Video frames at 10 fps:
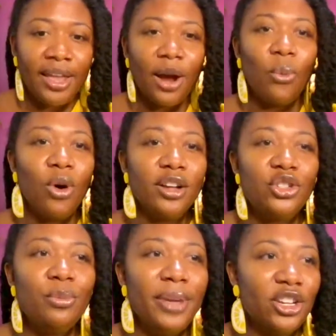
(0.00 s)
and I want
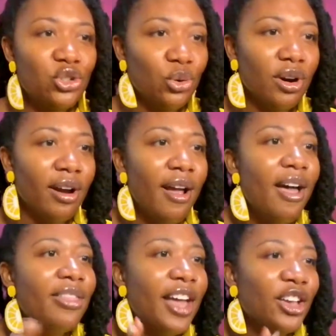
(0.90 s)
to make sure
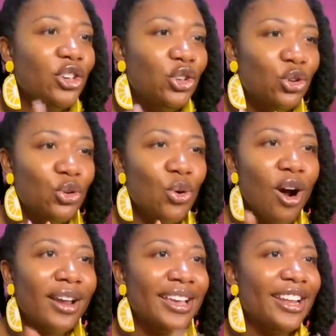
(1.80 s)
that you
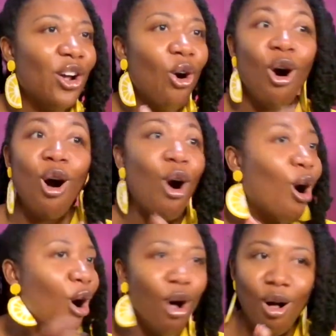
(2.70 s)
are getting
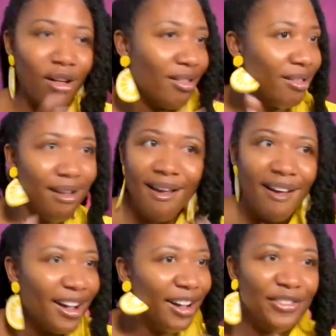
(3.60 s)
all
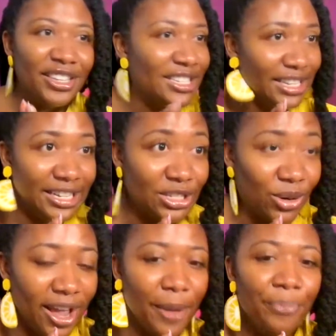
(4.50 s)
of this goodness.
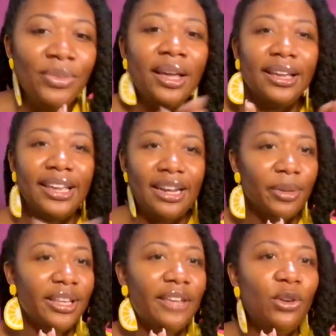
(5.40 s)
Okay. Again, I'm
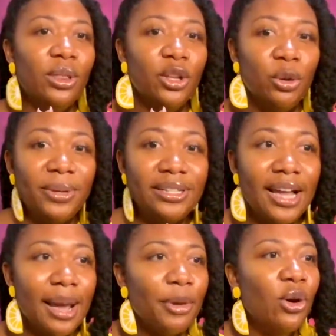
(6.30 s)
going to give you a little bit of
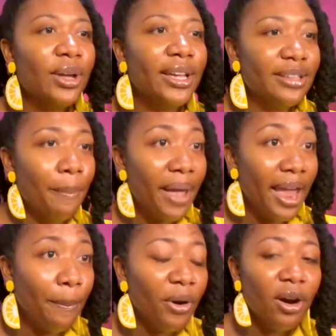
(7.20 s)
time to go get some
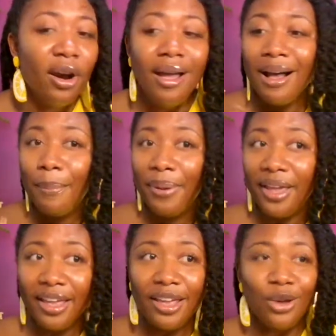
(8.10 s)
paper, a
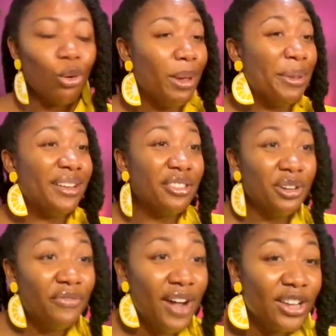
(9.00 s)
pen, or maybe another
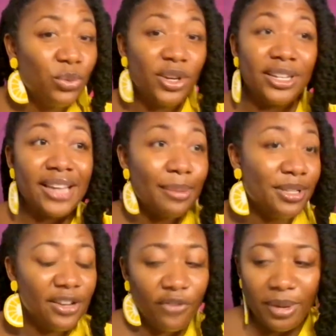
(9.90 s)
device where you can type
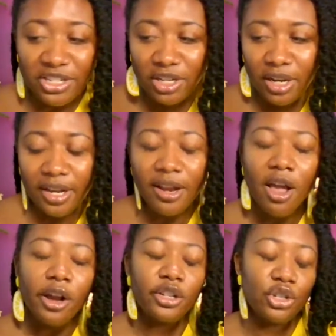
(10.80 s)
this information in,
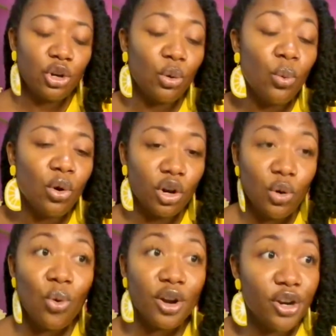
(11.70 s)
because you're going
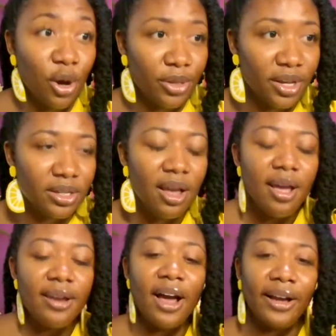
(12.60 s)
to want to know this.
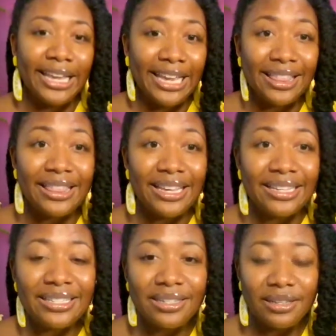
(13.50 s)
Now, again,
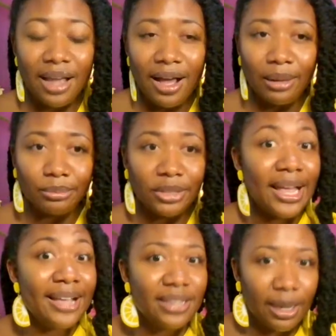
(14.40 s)
this
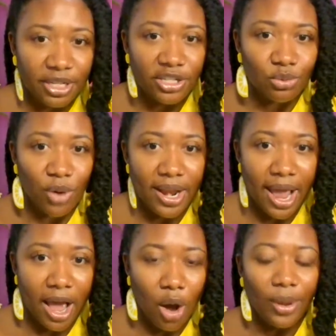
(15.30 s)
class that I'm teaching right
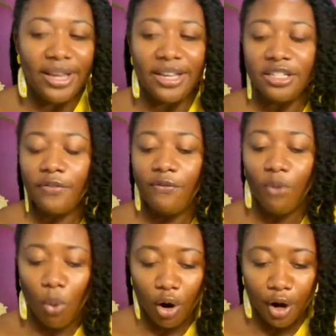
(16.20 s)
now is
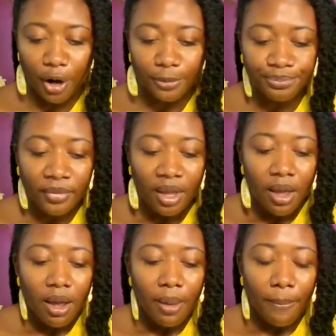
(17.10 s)
for
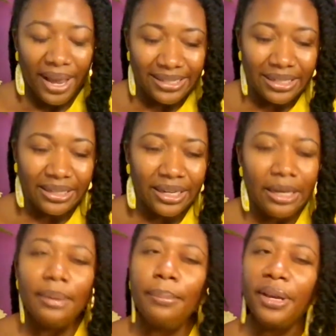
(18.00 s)

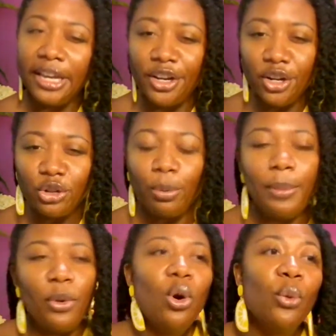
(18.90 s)
basically beginners or
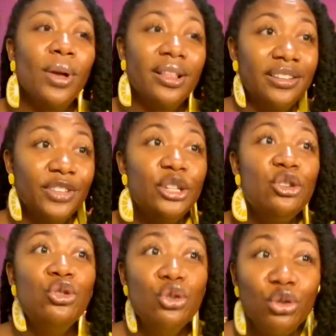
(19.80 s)
people who are relatively
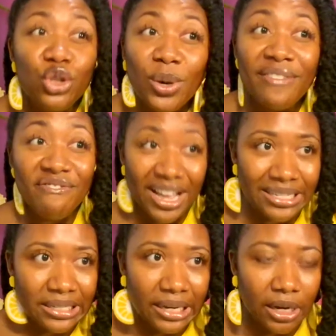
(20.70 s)
new to
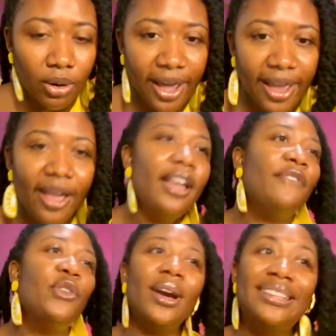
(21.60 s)
investing. Okay.
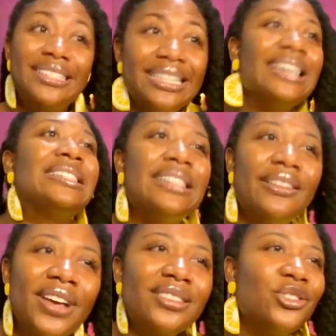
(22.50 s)
If you're a seasoned
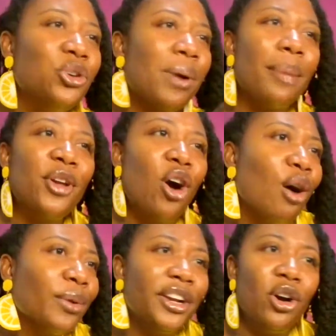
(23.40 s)
investor, you probably
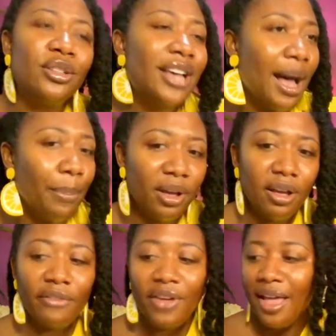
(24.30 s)
already on top
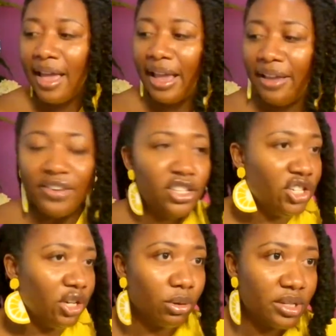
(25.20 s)
of
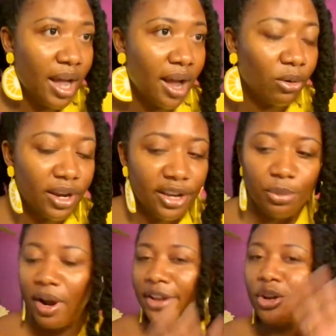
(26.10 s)
AVGO stock. Okay. You
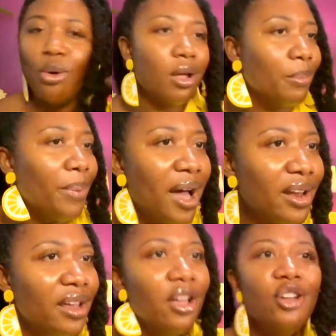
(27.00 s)
probably know all about
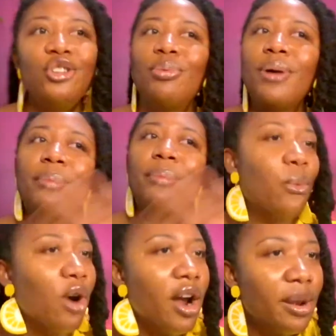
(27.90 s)
it. You probably
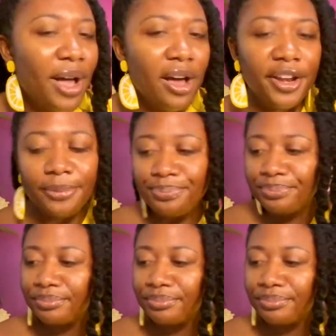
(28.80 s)
ain't worried about it.